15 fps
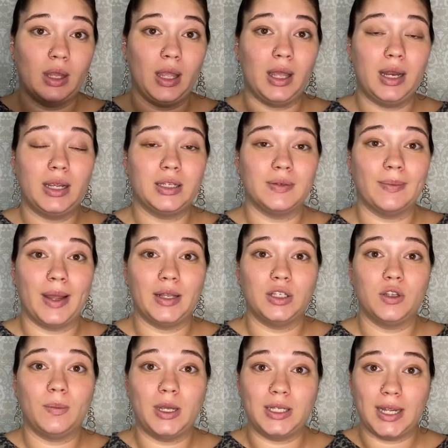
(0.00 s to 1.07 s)
it is meant
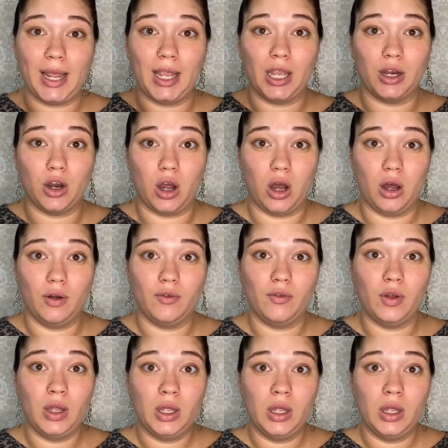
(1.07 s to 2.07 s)
to be taken off